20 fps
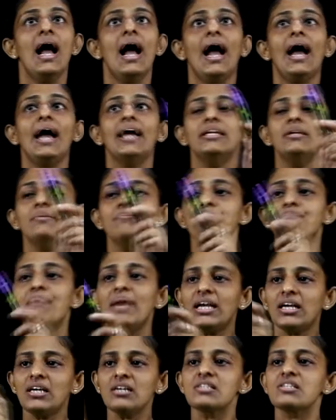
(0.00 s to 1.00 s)
And
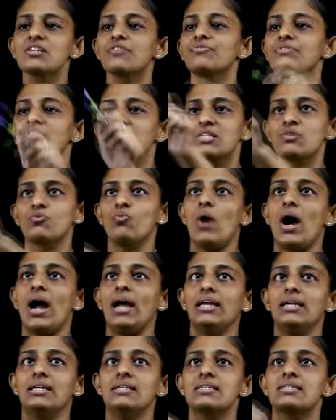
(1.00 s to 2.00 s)
because of this
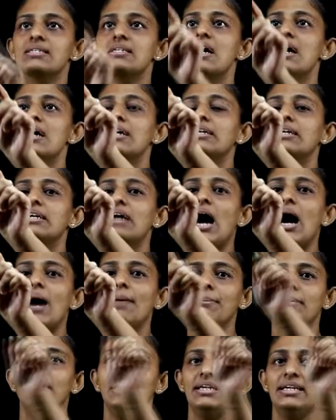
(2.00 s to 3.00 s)
violence,
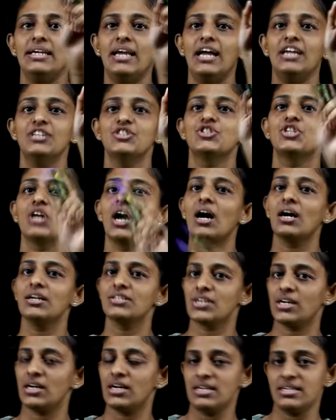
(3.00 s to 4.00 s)
Kambili and
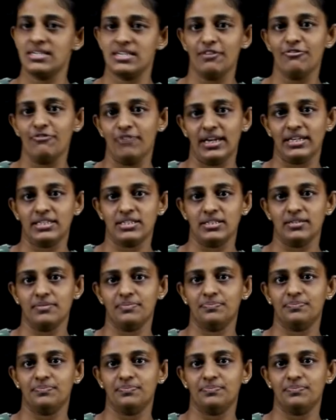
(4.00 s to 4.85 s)
Jaja is affected.